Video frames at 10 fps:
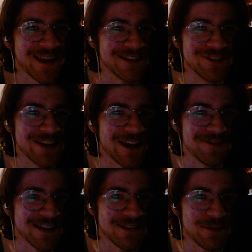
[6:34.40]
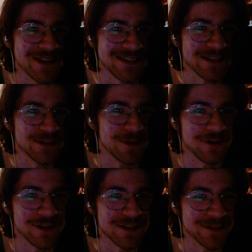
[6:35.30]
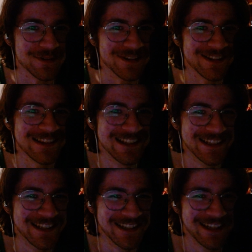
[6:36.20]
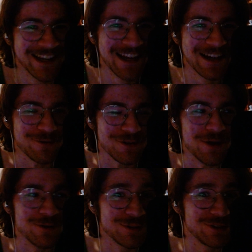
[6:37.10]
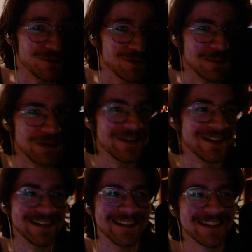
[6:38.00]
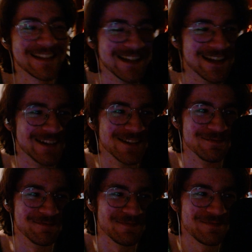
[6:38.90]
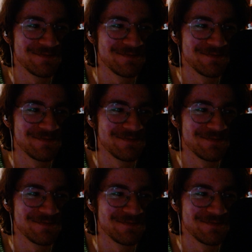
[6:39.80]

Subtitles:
just haven't had the best experience with with those two communities. Some